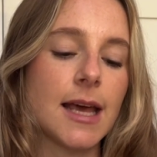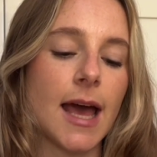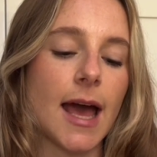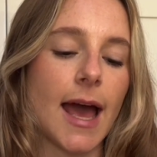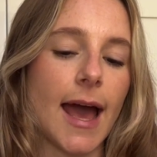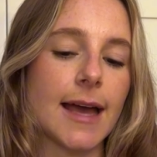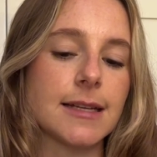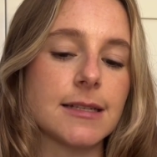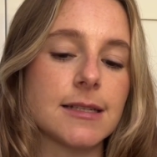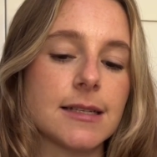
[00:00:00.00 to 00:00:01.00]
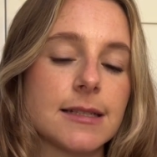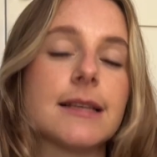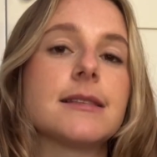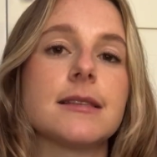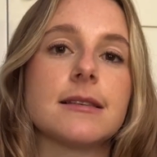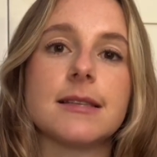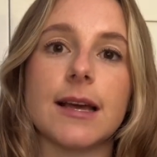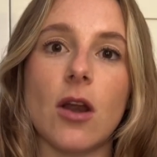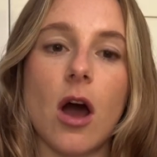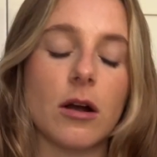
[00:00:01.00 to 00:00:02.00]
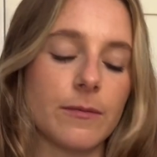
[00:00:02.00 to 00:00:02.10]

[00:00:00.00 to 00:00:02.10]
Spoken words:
and let's sing along.